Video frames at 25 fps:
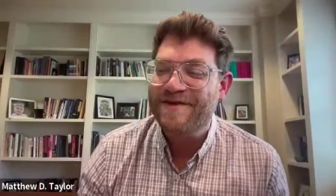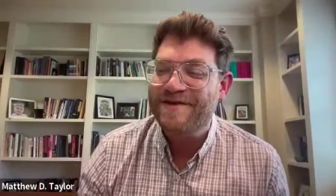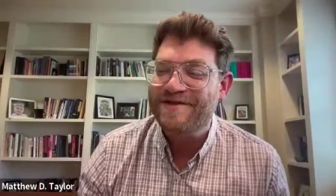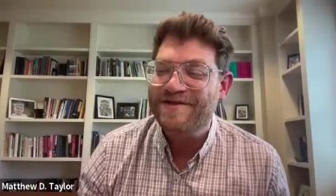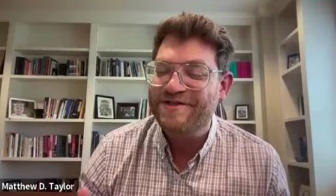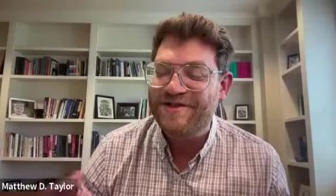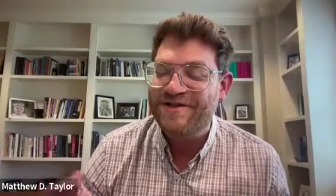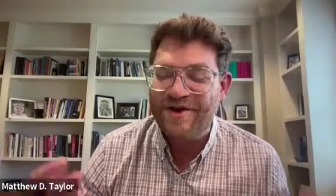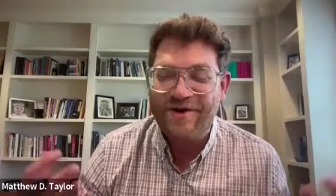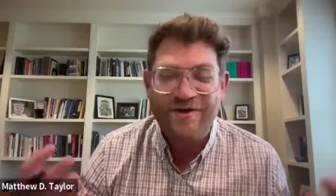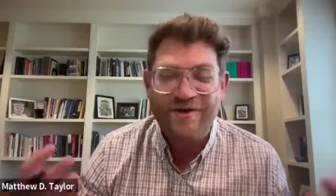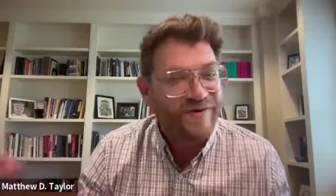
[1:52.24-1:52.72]

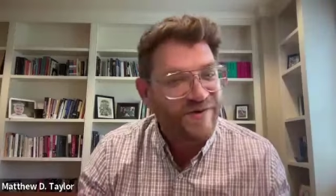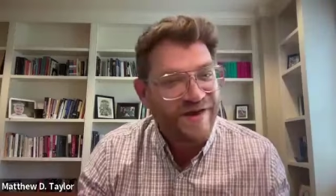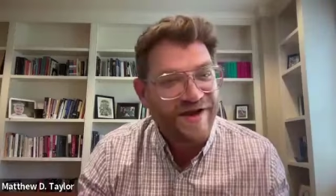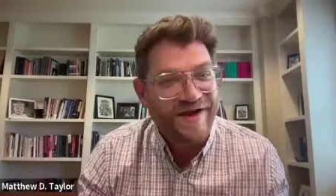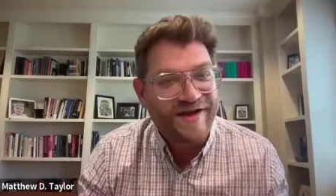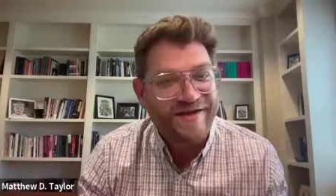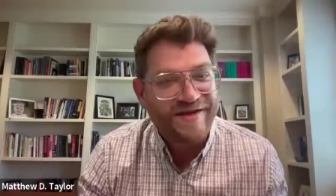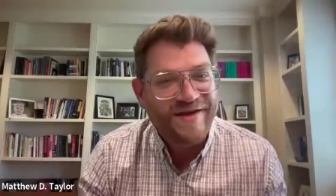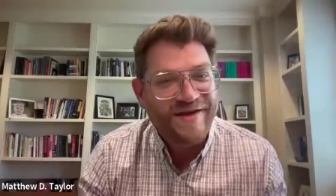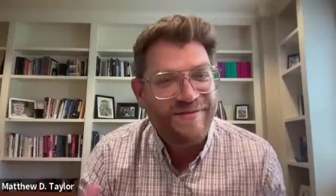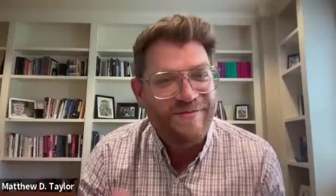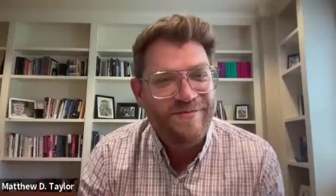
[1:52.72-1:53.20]
so
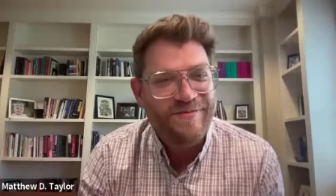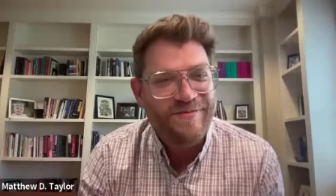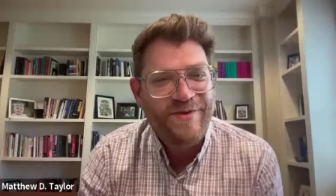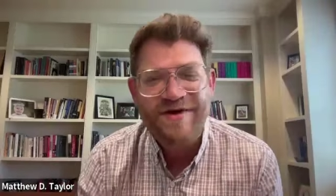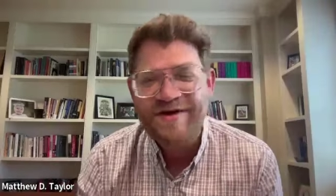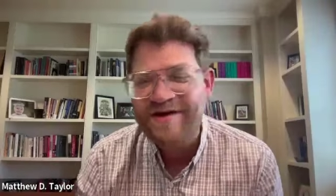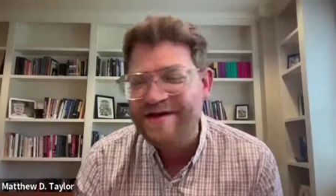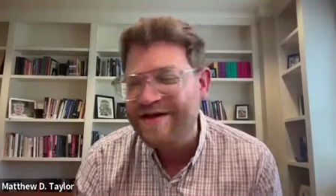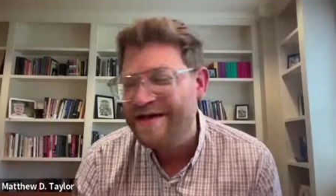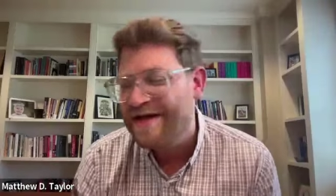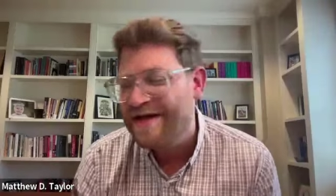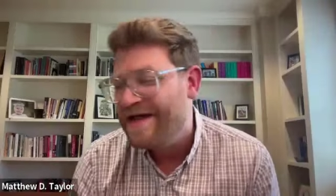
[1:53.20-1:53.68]
the the
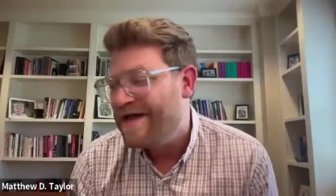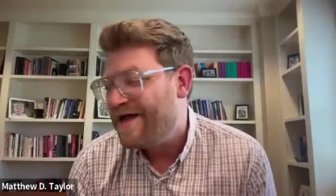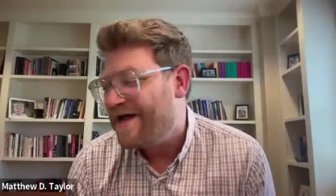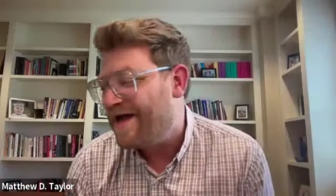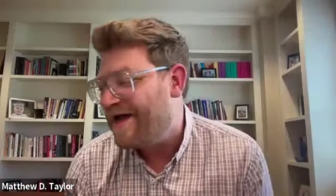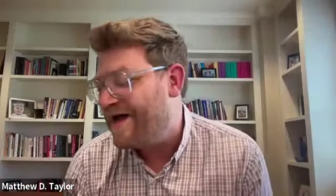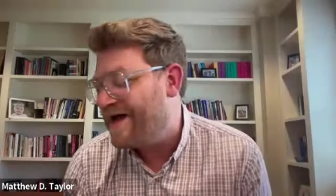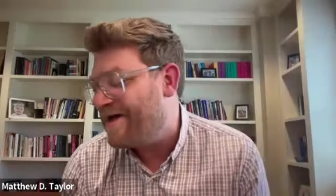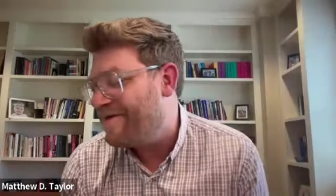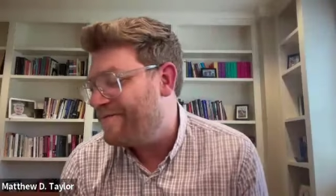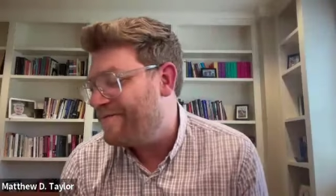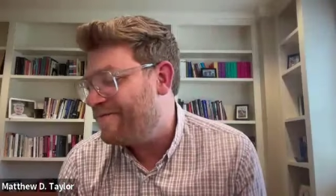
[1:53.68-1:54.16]
book
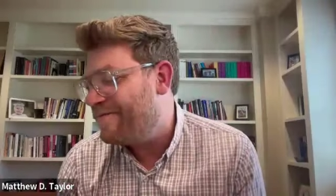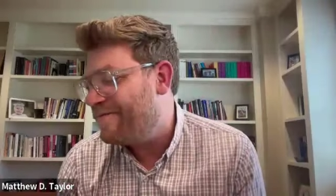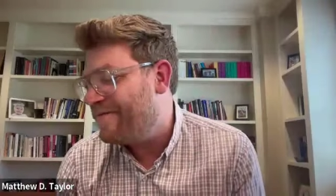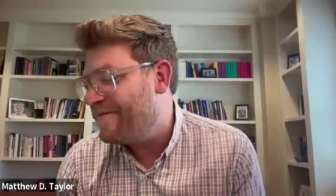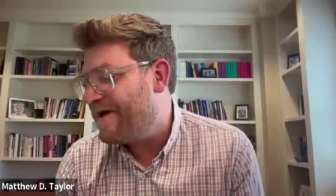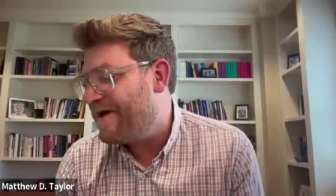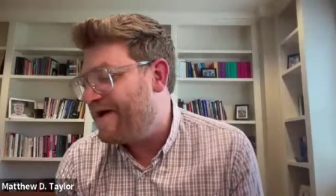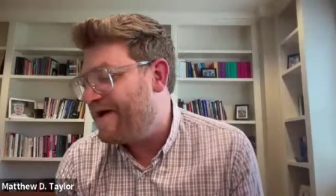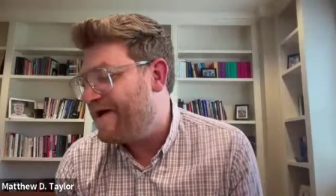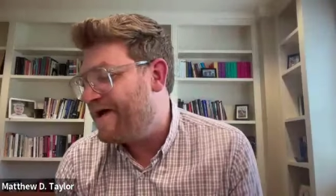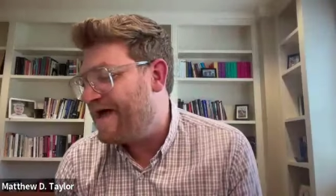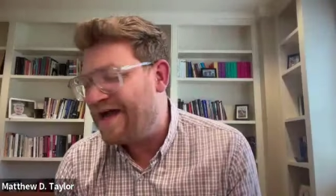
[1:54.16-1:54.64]
um,
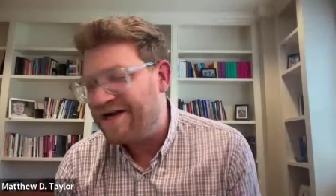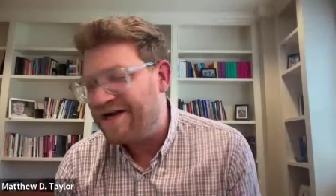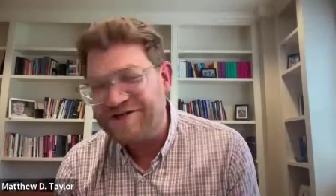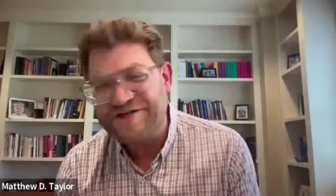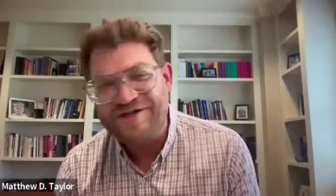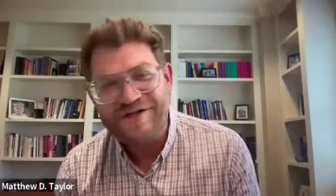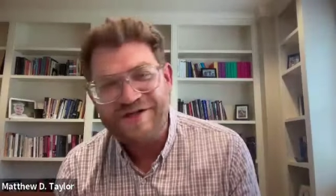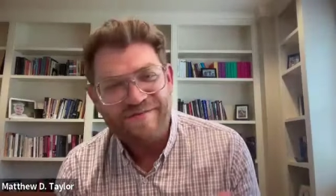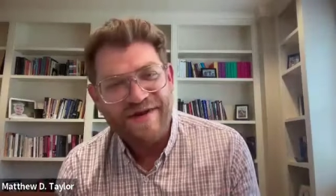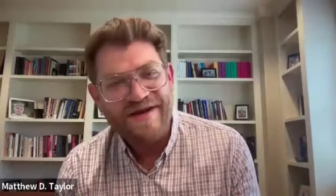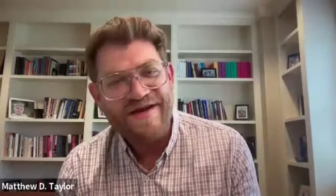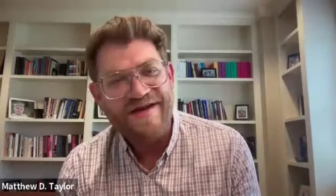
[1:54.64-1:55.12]
uh,
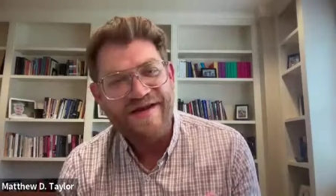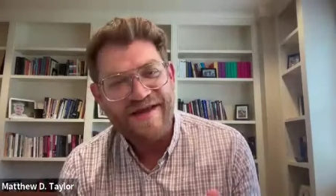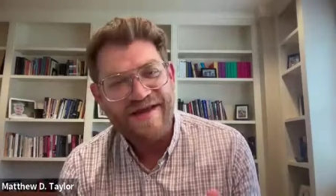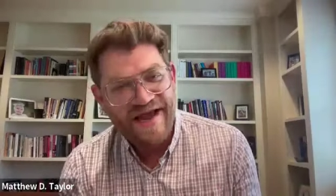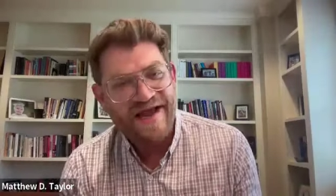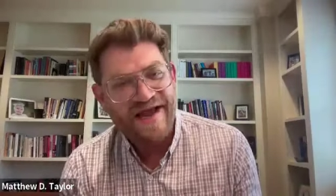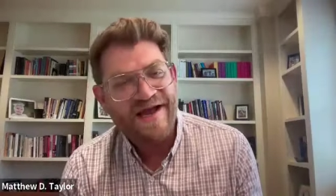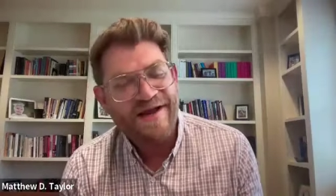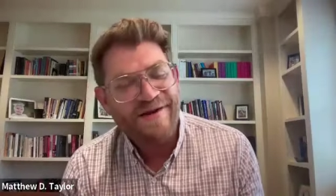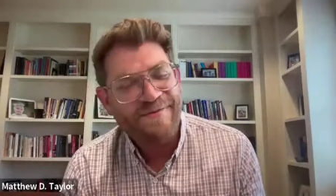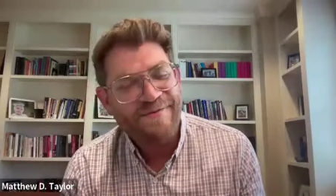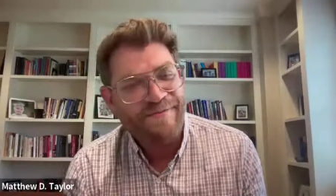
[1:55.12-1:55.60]
actually
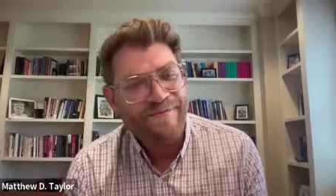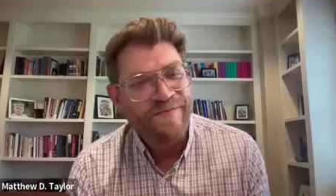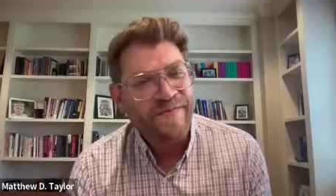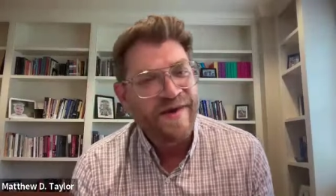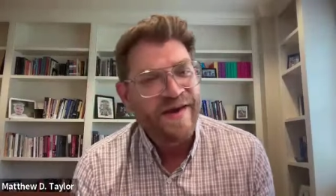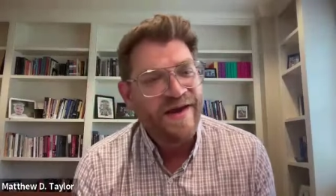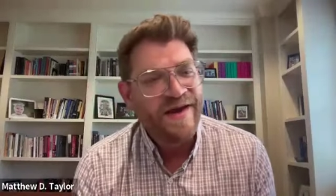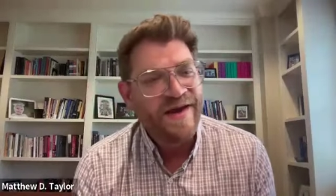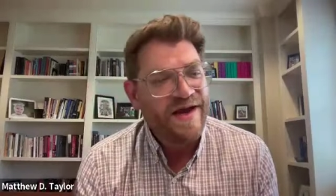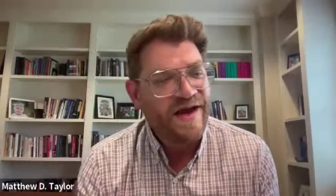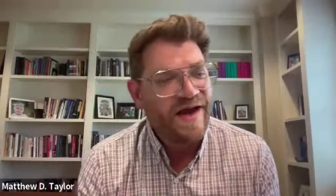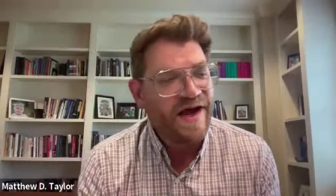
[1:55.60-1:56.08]
began
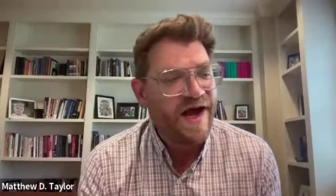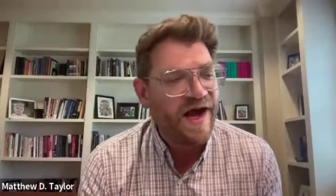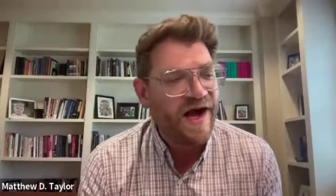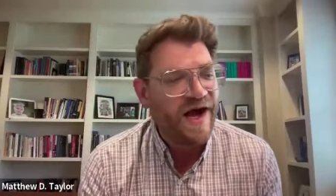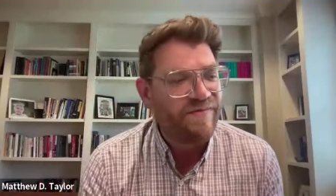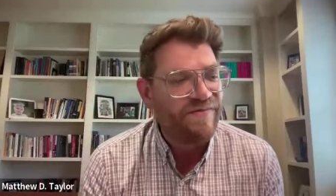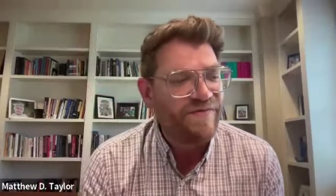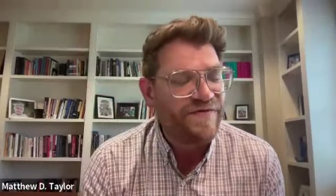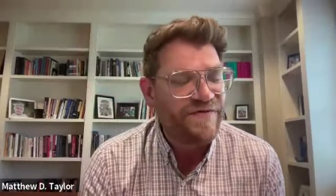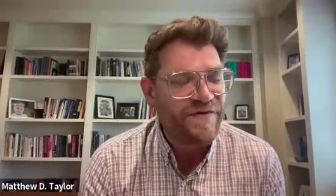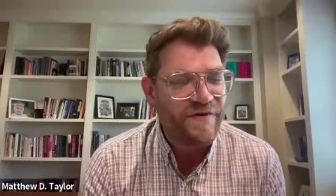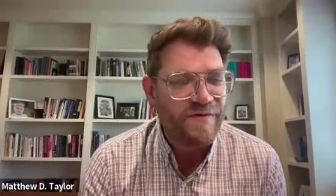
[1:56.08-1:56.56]

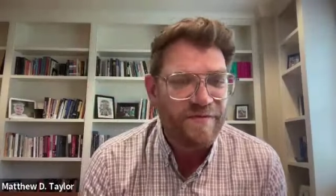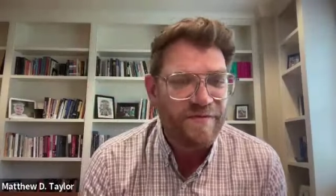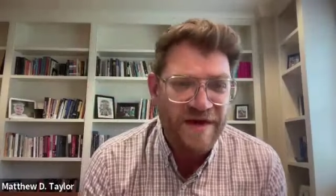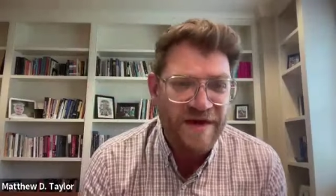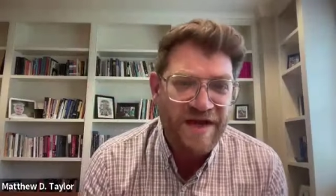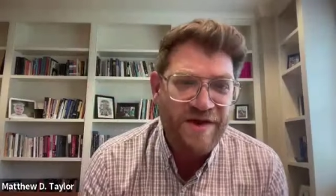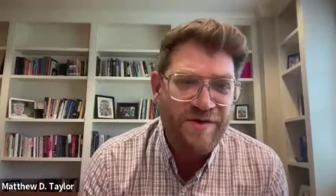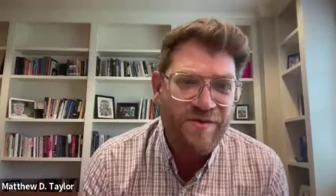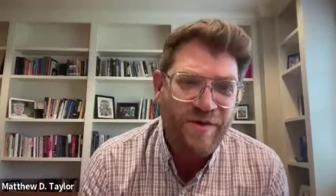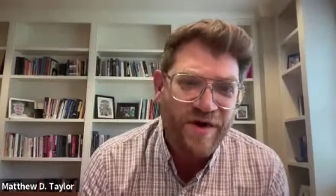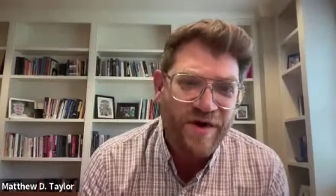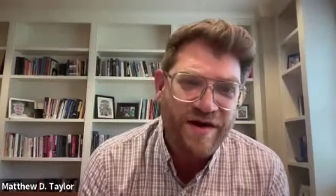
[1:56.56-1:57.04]
um, for
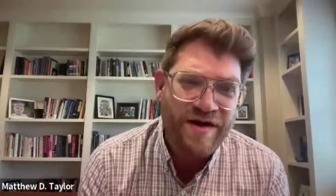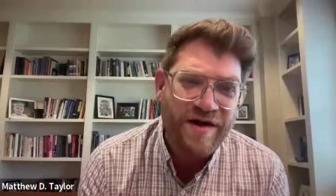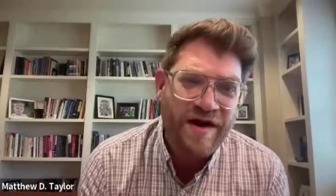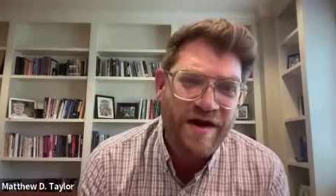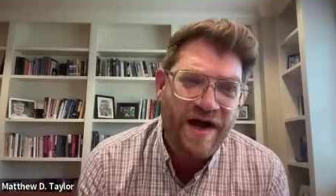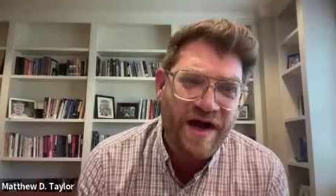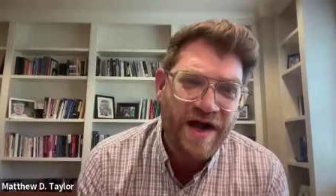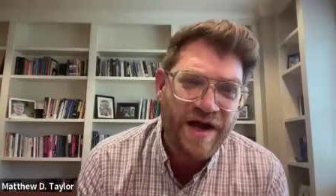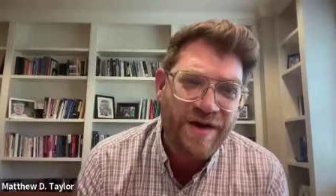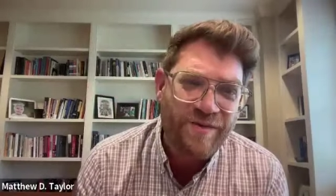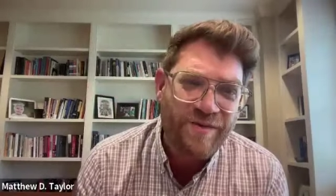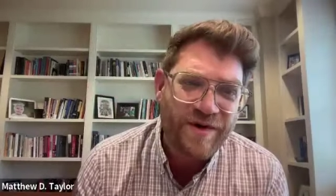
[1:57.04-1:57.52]
me when
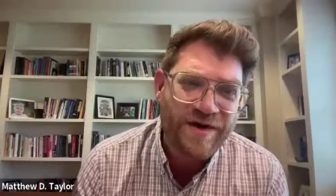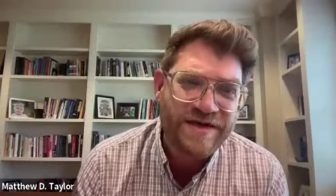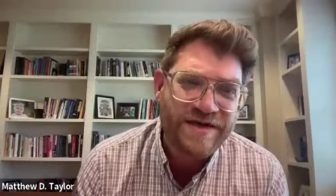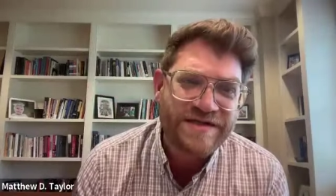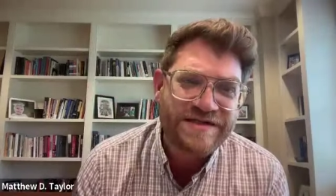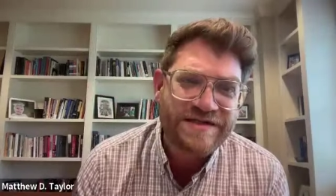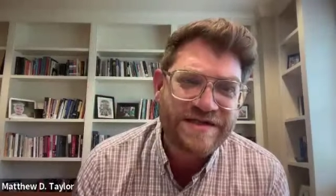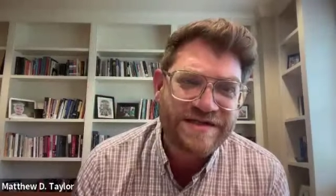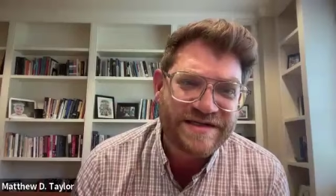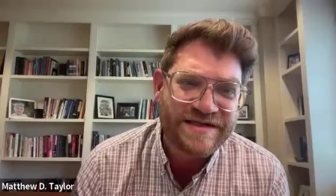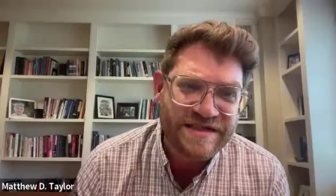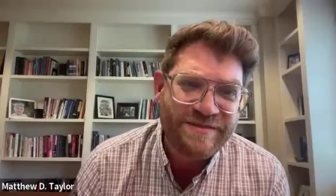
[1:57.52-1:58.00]
I
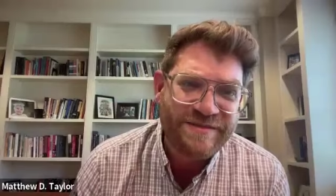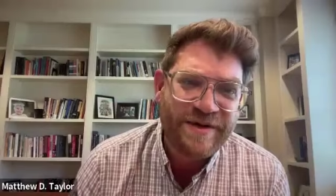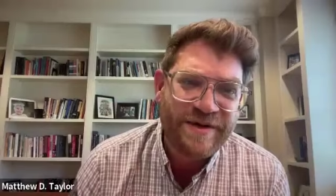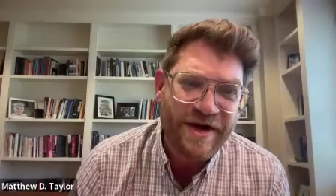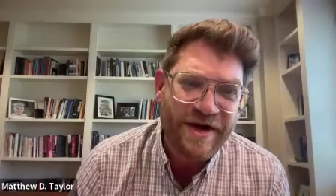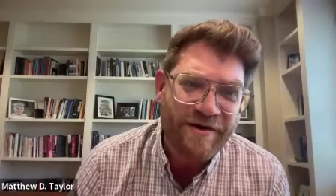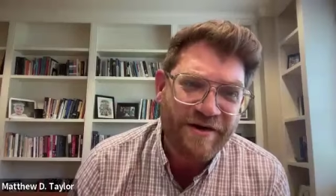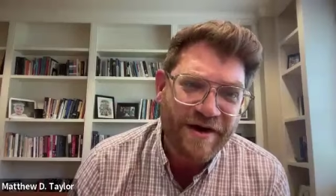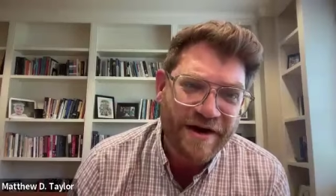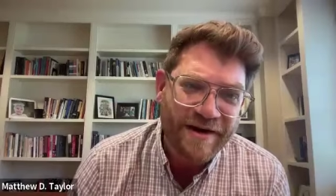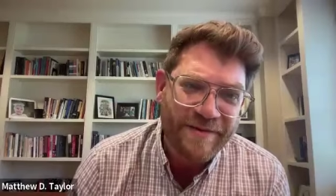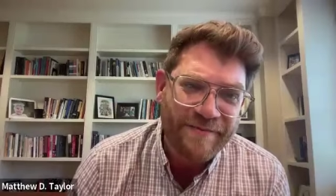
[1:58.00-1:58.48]
was a
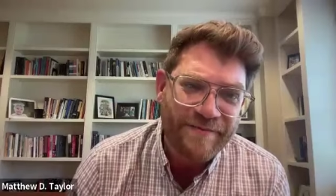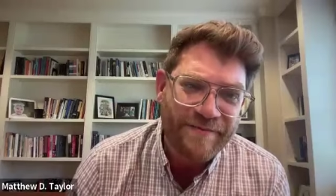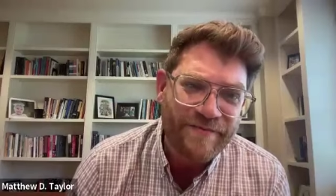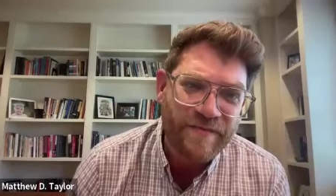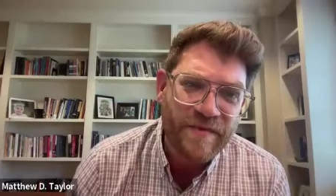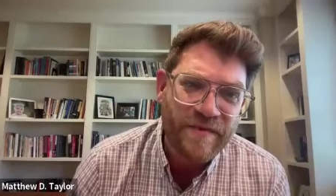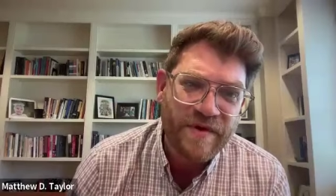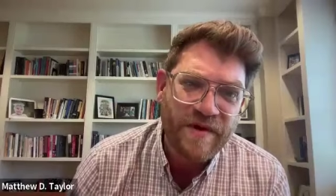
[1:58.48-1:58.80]
seminarian.